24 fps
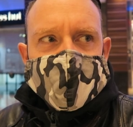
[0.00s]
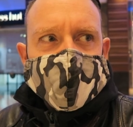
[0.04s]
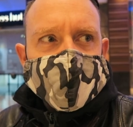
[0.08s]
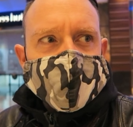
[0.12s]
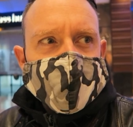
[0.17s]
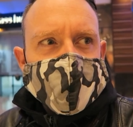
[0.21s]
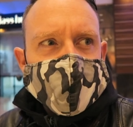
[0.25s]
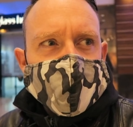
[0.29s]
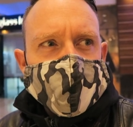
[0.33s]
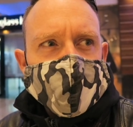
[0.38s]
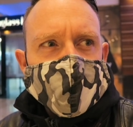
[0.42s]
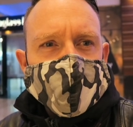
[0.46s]

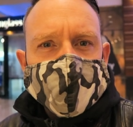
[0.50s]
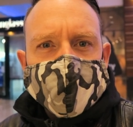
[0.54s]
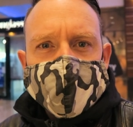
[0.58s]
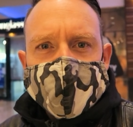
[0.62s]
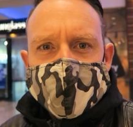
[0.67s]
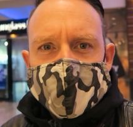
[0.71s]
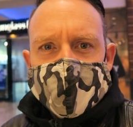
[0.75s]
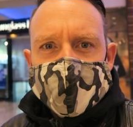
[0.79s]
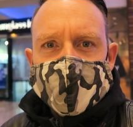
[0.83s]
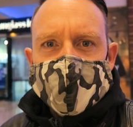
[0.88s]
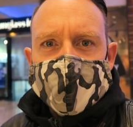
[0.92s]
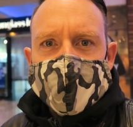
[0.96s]
I know it's
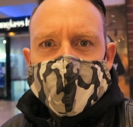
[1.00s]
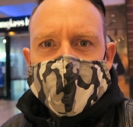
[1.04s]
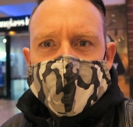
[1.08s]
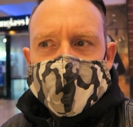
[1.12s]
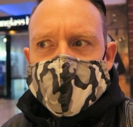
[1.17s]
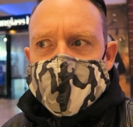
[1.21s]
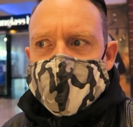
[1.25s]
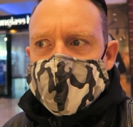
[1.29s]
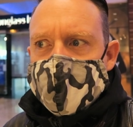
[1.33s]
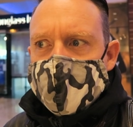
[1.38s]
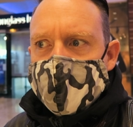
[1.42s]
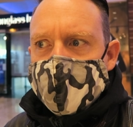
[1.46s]
really early and
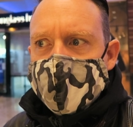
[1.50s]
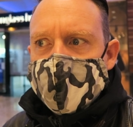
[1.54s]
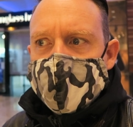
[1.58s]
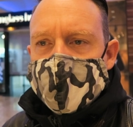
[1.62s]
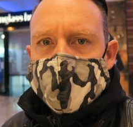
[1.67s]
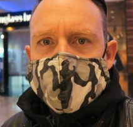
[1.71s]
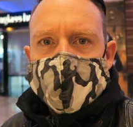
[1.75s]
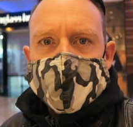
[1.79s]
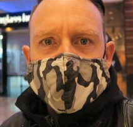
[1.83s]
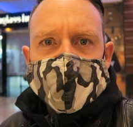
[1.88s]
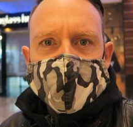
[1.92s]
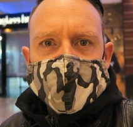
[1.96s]
stuff,
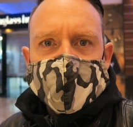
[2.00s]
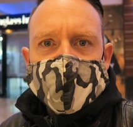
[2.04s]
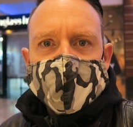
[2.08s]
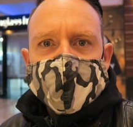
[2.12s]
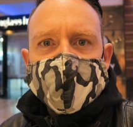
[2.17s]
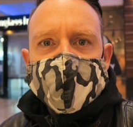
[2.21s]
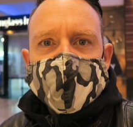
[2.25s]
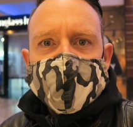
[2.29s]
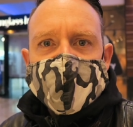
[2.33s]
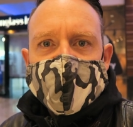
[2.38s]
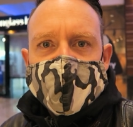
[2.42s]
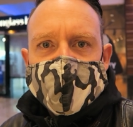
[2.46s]
but I've
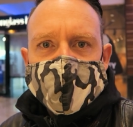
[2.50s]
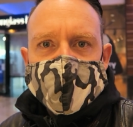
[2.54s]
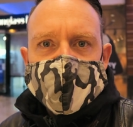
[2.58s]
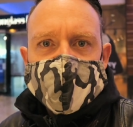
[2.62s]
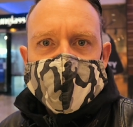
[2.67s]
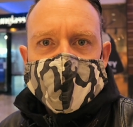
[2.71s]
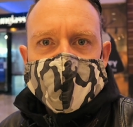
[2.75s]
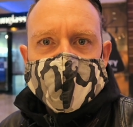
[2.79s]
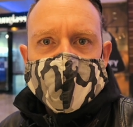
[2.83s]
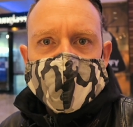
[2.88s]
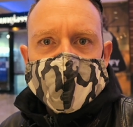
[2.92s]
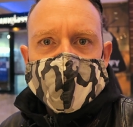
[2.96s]
never
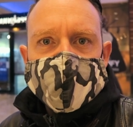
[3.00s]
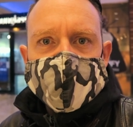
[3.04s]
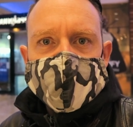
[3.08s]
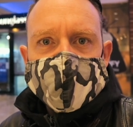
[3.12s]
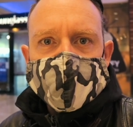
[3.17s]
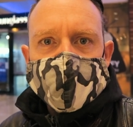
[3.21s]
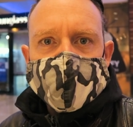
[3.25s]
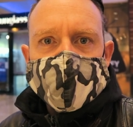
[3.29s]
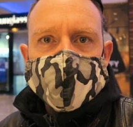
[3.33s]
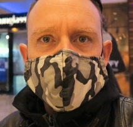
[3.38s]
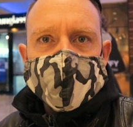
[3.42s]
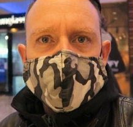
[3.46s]
seen
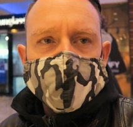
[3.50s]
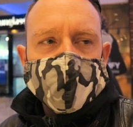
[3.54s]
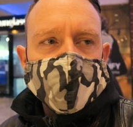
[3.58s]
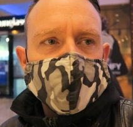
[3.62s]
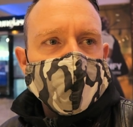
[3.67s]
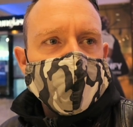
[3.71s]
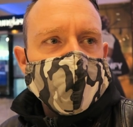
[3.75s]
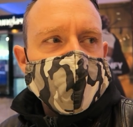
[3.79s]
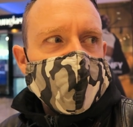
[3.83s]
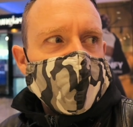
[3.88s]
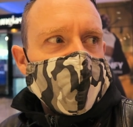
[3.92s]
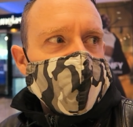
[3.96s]

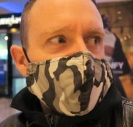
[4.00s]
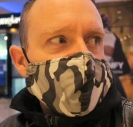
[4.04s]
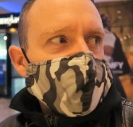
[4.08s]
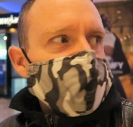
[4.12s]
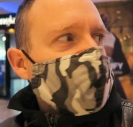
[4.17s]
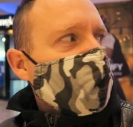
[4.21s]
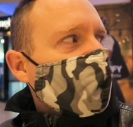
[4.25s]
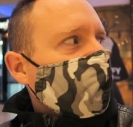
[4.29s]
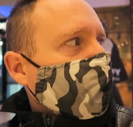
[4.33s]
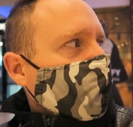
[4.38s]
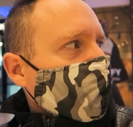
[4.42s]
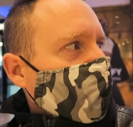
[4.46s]
Dundrum this
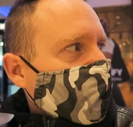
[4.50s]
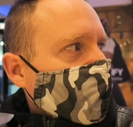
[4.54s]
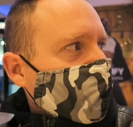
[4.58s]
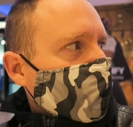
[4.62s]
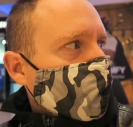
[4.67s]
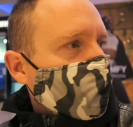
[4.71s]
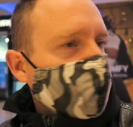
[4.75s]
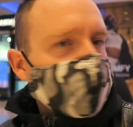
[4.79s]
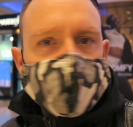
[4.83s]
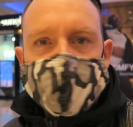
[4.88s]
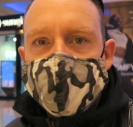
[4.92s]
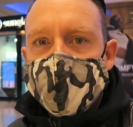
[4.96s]
quiet
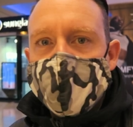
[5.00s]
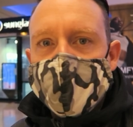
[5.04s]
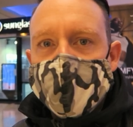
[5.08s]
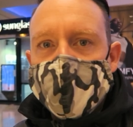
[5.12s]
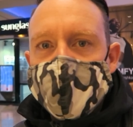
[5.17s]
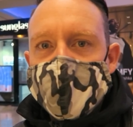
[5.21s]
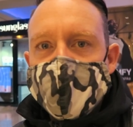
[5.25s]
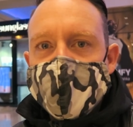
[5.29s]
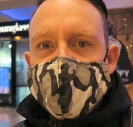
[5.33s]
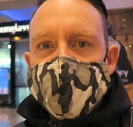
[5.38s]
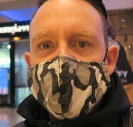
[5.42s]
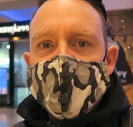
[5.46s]

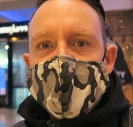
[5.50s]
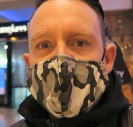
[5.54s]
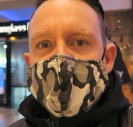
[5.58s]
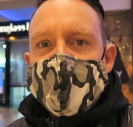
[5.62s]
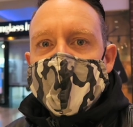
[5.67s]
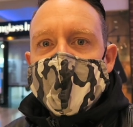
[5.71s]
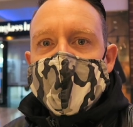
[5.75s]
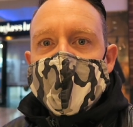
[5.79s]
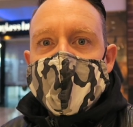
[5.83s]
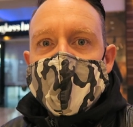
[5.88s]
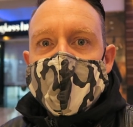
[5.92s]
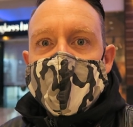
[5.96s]
before
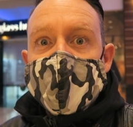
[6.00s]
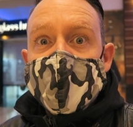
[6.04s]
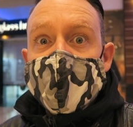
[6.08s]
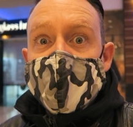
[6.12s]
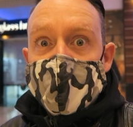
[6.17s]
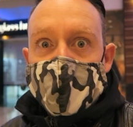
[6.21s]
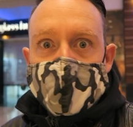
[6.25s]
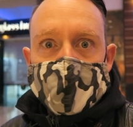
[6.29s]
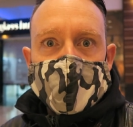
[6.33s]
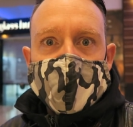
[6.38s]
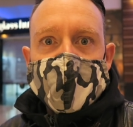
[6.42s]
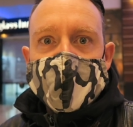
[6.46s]

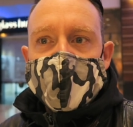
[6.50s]
in my